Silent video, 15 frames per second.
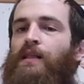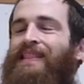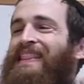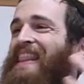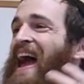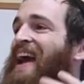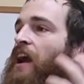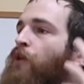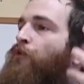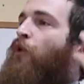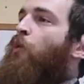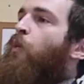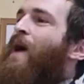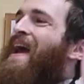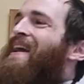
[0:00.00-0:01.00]
lack of
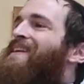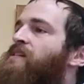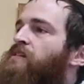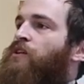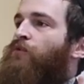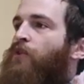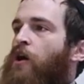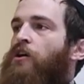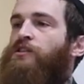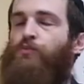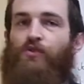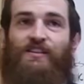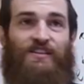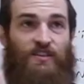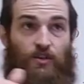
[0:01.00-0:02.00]
awareness of God's
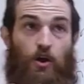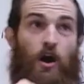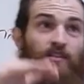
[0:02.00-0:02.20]
presence.